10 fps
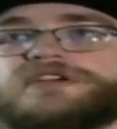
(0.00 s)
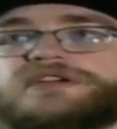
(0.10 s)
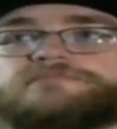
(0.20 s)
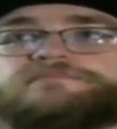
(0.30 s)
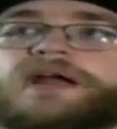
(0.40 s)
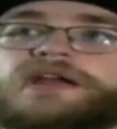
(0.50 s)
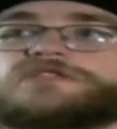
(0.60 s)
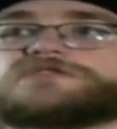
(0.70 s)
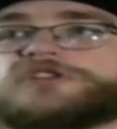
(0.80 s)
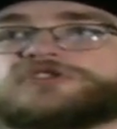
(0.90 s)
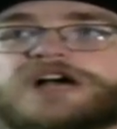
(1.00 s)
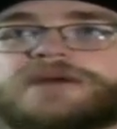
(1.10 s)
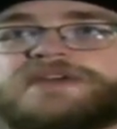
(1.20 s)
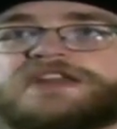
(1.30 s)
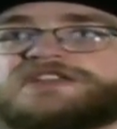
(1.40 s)
It's worth
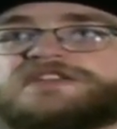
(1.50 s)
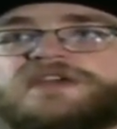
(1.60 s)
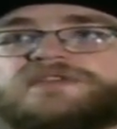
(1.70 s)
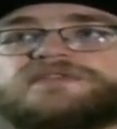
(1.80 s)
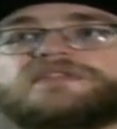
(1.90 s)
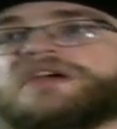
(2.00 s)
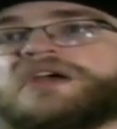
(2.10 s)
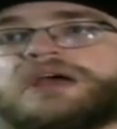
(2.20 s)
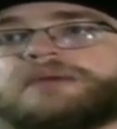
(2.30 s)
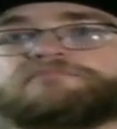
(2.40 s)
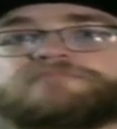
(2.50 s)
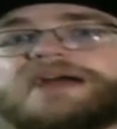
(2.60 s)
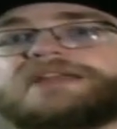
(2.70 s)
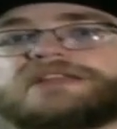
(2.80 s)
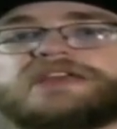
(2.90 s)
every penny you're going to drop
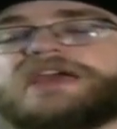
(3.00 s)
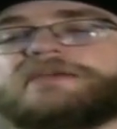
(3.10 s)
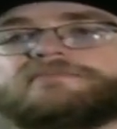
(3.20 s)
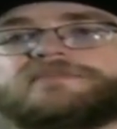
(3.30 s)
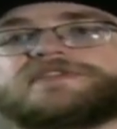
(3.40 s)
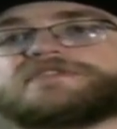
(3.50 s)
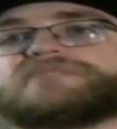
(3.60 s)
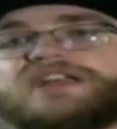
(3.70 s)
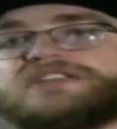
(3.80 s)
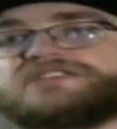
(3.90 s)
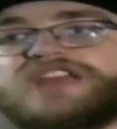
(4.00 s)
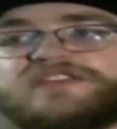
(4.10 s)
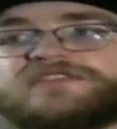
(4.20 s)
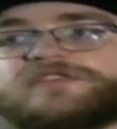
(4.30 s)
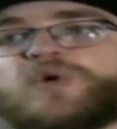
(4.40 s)
into this buying the
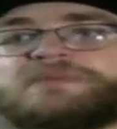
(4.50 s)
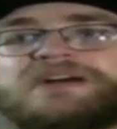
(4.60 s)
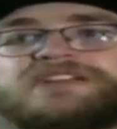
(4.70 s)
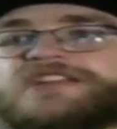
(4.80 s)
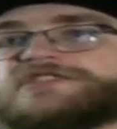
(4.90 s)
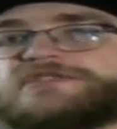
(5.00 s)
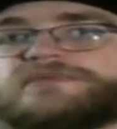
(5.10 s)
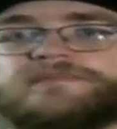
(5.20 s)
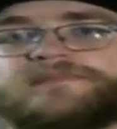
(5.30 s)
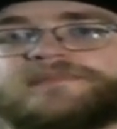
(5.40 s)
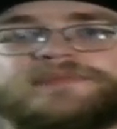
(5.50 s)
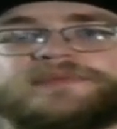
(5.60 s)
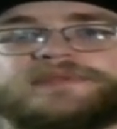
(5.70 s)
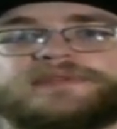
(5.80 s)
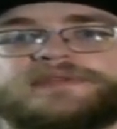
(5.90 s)
game either by disc
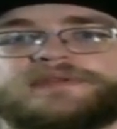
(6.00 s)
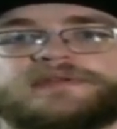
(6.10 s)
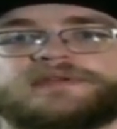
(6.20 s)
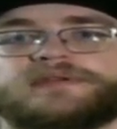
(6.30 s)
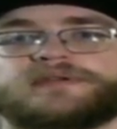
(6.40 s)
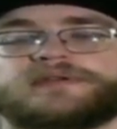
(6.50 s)
or by digital.